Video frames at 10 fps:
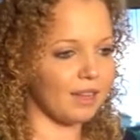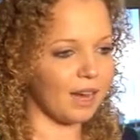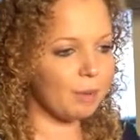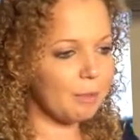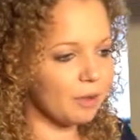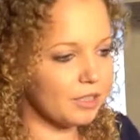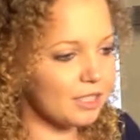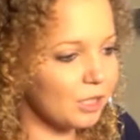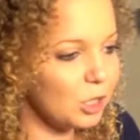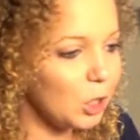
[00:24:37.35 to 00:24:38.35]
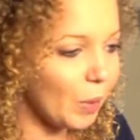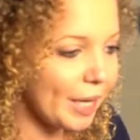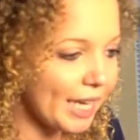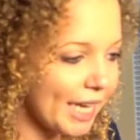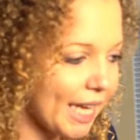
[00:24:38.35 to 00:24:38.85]
A lot of people are still
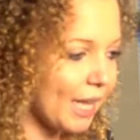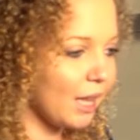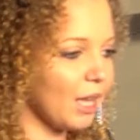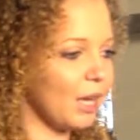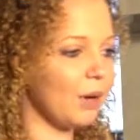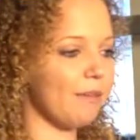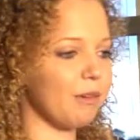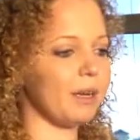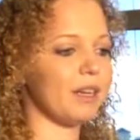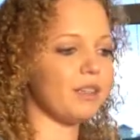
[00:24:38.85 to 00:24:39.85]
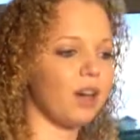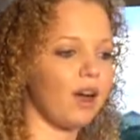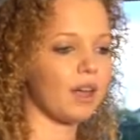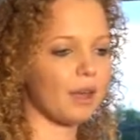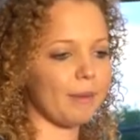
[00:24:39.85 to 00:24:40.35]
joining. Hello everybody,
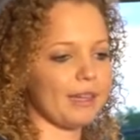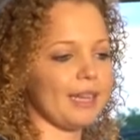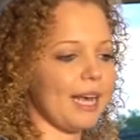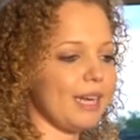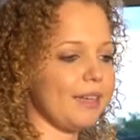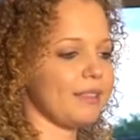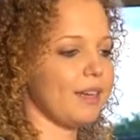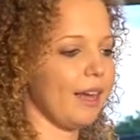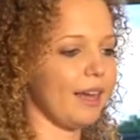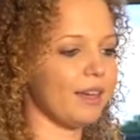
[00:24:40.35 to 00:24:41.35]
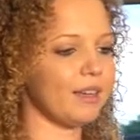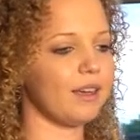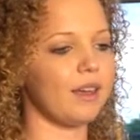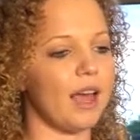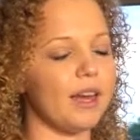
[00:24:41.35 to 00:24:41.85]
talking about lighting today.
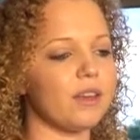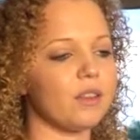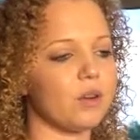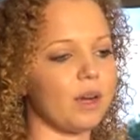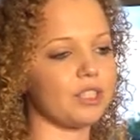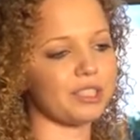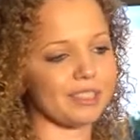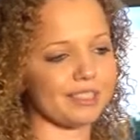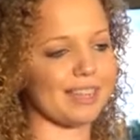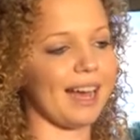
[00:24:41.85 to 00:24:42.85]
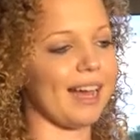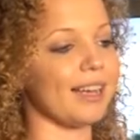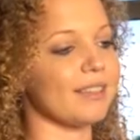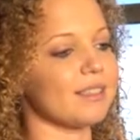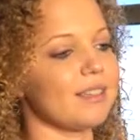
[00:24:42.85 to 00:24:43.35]
Any other questions,
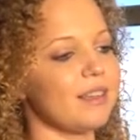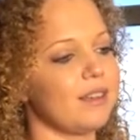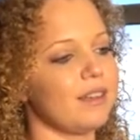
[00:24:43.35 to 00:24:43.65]
guys?